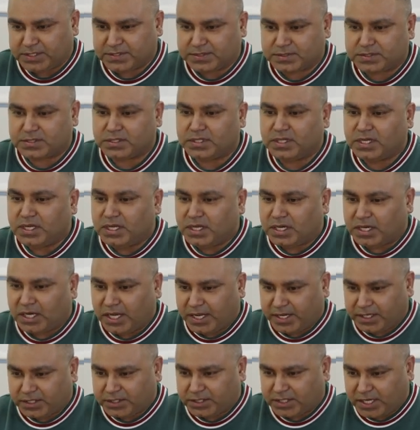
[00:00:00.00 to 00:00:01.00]
is
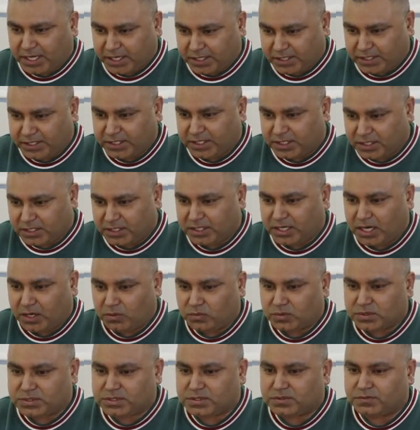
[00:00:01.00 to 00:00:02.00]
like technical
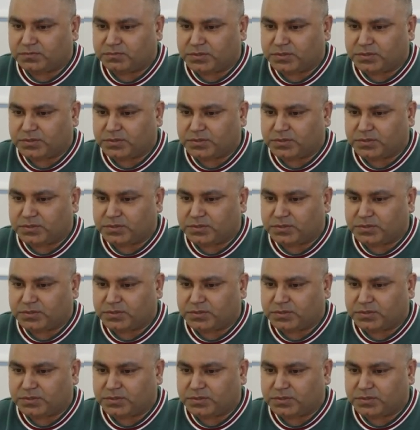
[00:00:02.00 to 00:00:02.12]
grounds,